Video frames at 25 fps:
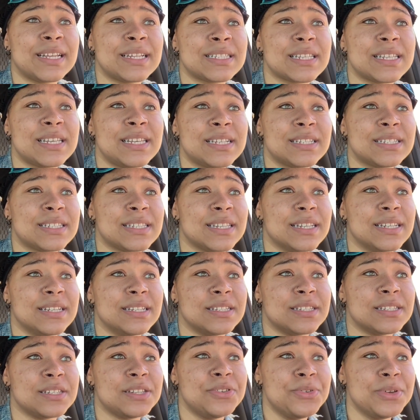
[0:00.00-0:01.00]
That's it,
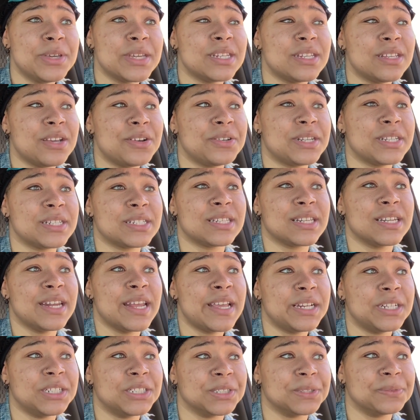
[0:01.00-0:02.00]
sis. You get to your
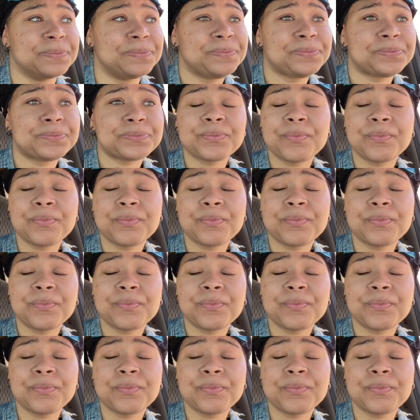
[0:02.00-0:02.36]
destination.